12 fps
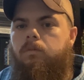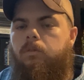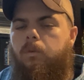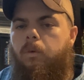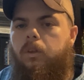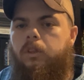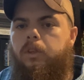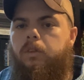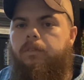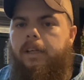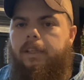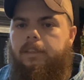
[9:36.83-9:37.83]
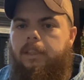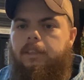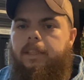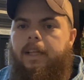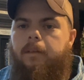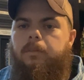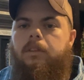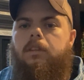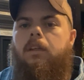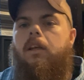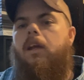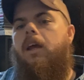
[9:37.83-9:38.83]
1 or 2 VHS tapes
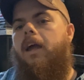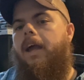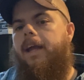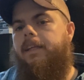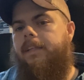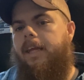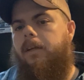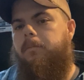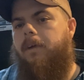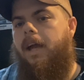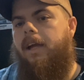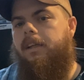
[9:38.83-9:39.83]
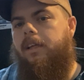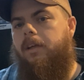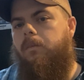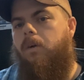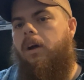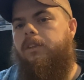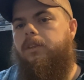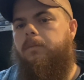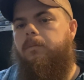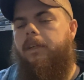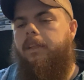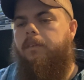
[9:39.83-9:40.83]
and take them back and watch them,
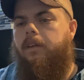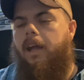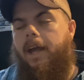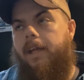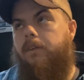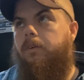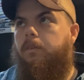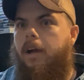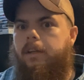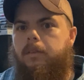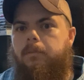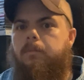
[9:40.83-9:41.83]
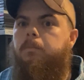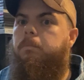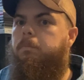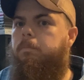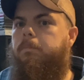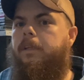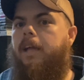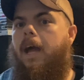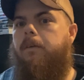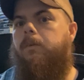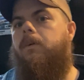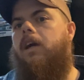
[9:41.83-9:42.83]
and then I had to rewind them, be kind
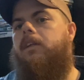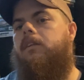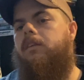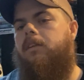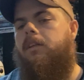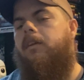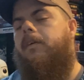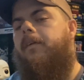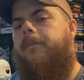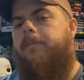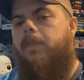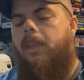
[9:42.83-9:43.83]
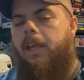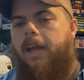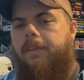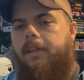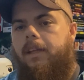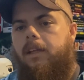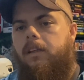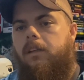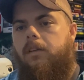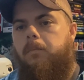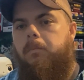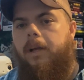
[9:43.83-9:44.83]
of rewind, and
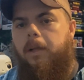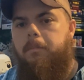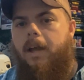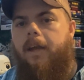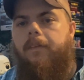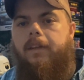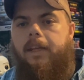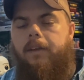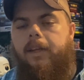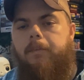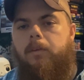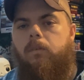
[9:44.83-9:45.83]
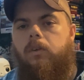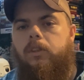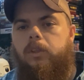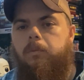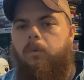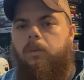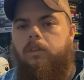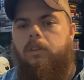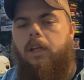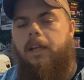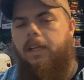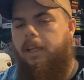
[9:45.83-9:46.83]
then bring them back, and then he'd give me 1 or 2 more.
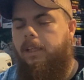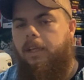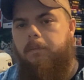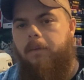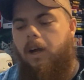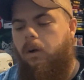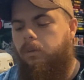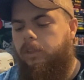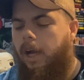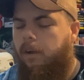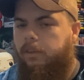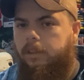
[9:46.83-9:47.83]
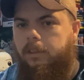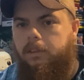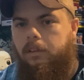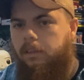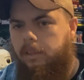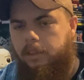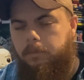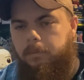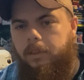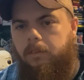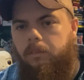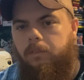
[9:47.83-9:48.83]
So my whole childhood has
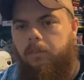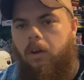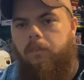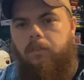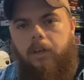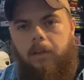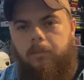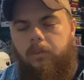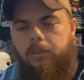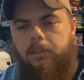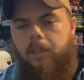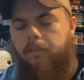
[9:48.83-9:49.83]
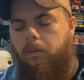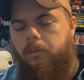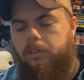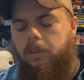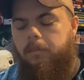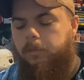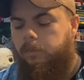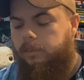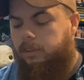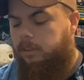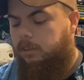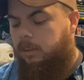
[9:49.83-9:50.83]
been revolved around movies. I've always loved movies,